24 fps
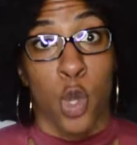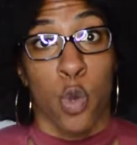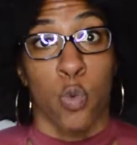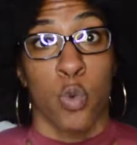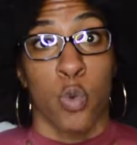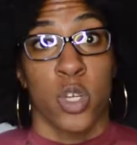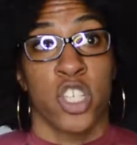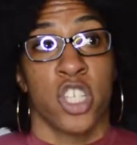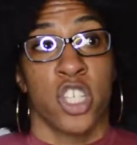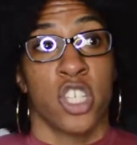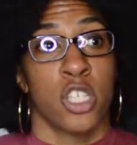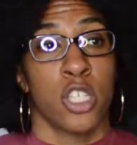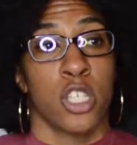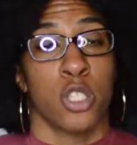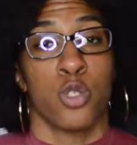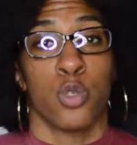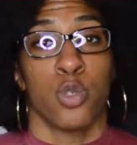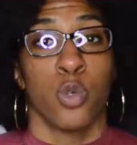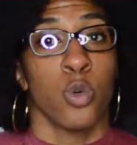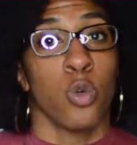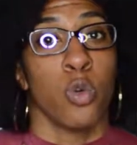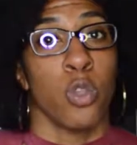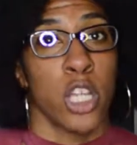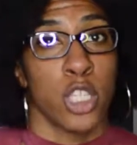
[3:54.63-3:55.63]
which is a
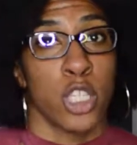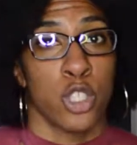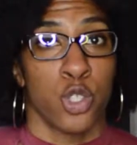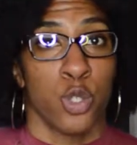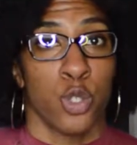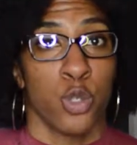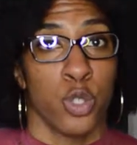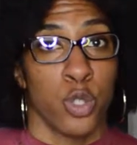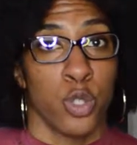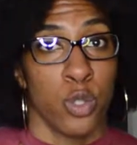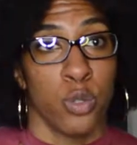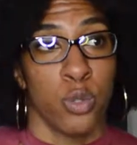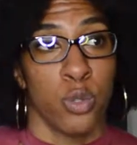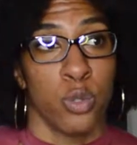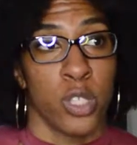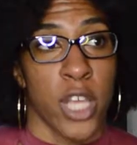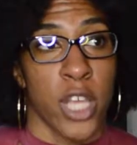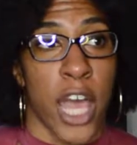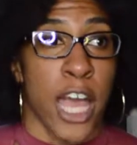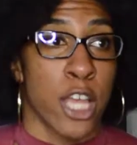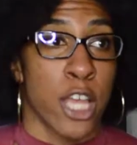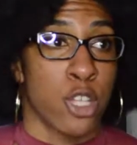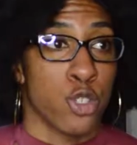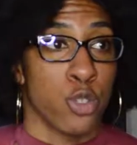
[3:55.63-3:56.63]
tool that you'll use
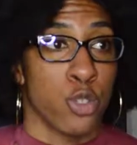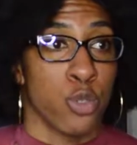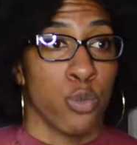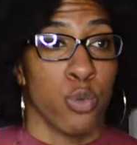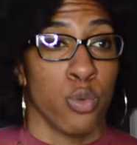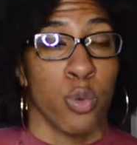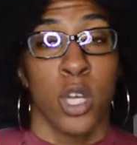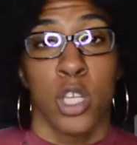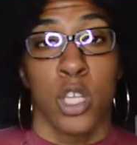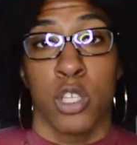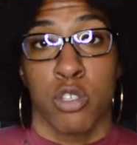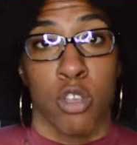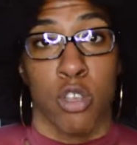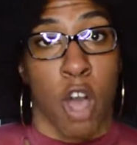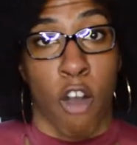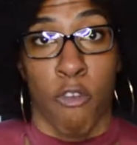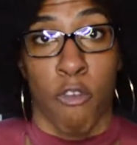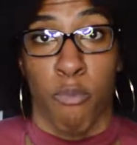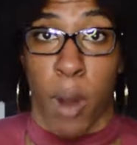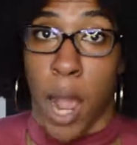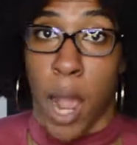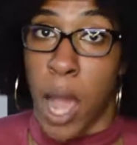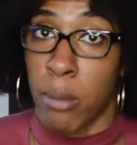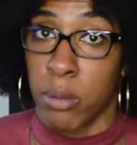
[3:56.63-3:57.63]
as you
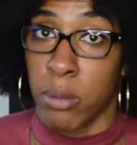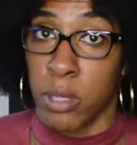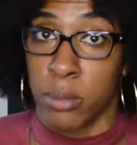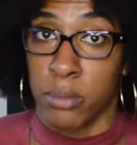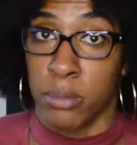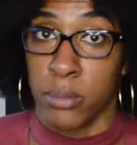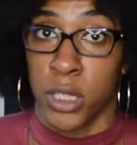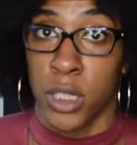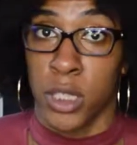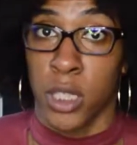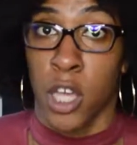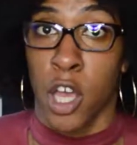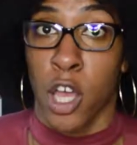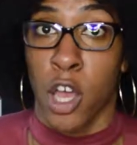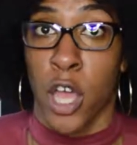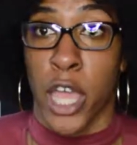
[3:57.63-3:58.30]
solve problems